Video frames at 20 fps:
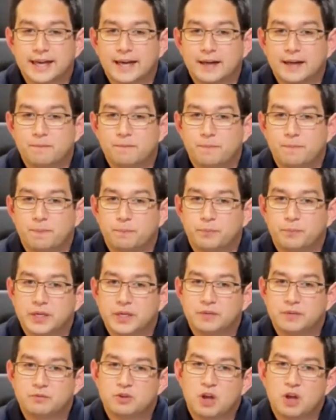
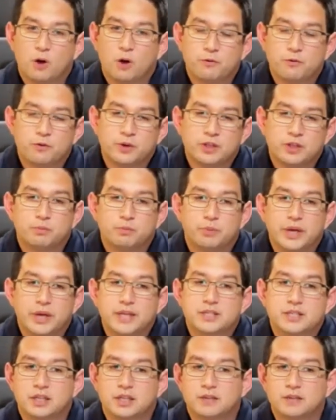But offering the
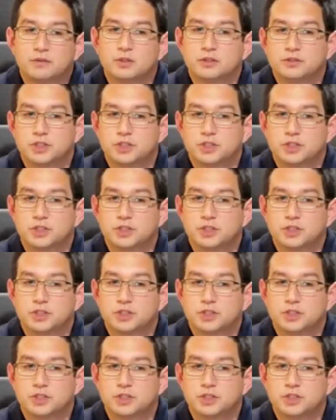best level